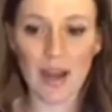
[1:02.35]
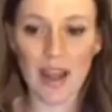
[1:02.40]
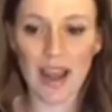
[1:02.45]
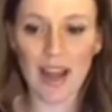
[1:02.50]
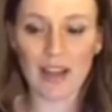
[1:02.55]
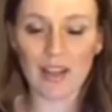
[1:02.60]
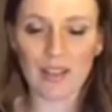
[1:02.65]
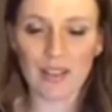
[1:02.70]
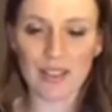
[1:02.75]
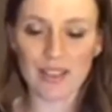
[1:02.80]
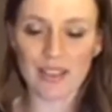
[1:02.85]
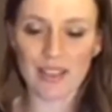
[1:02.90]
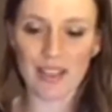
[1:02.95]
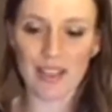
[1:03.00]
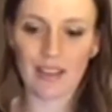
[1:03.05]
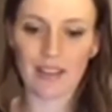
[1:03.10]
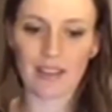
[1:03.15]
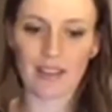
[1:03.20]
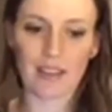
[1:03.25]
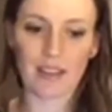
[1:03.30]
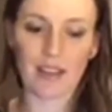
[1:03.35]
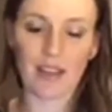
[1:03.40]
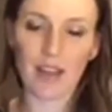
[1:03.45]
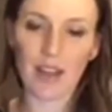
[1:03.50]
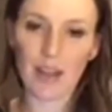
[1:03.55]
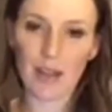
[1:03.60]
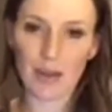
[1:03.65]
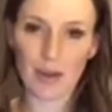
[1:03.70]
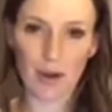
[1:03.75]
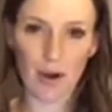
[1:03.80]
actually take like
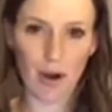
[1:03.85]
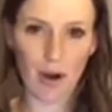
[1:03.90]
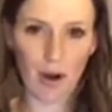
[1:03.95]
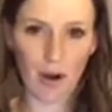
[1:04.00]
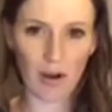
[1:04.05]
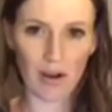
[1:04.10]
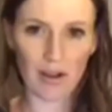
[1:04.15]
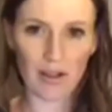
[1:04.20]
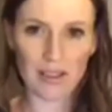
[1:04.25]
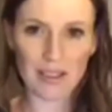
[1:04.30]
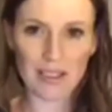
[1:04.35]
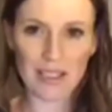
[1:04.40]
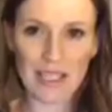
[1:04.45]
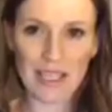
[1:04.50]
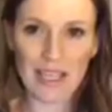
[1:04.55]
your heart